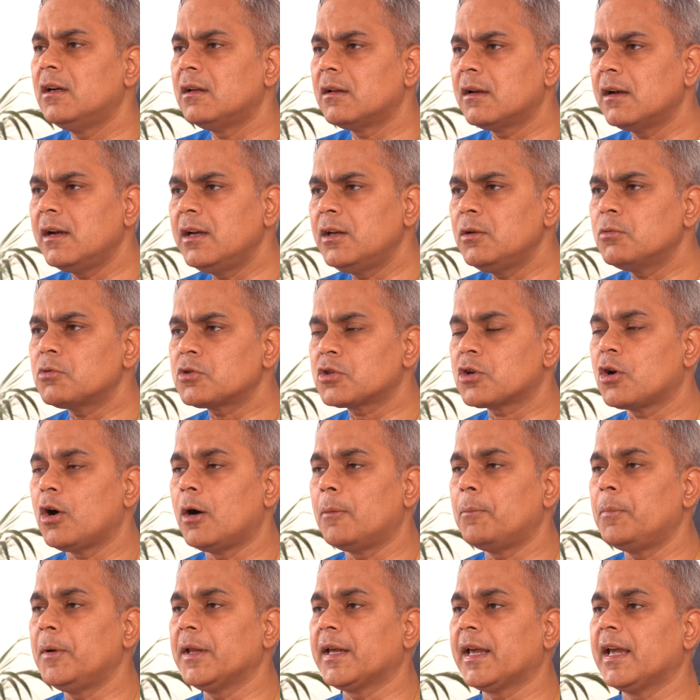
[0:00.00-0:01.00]
reduced
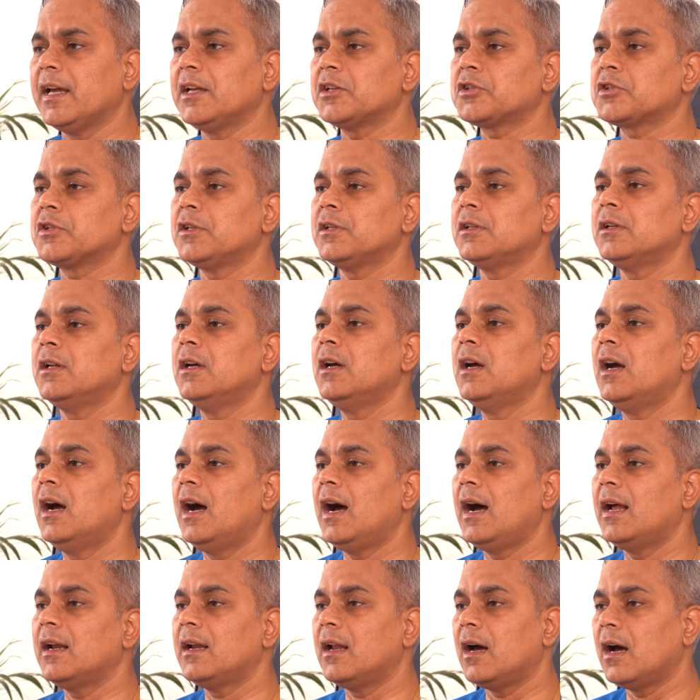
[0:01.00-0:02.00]
complication,
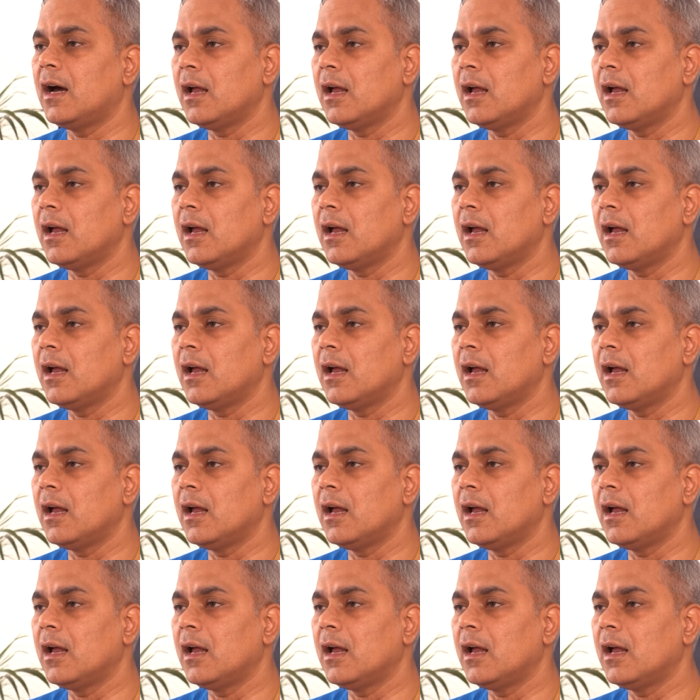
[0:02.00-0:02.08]
and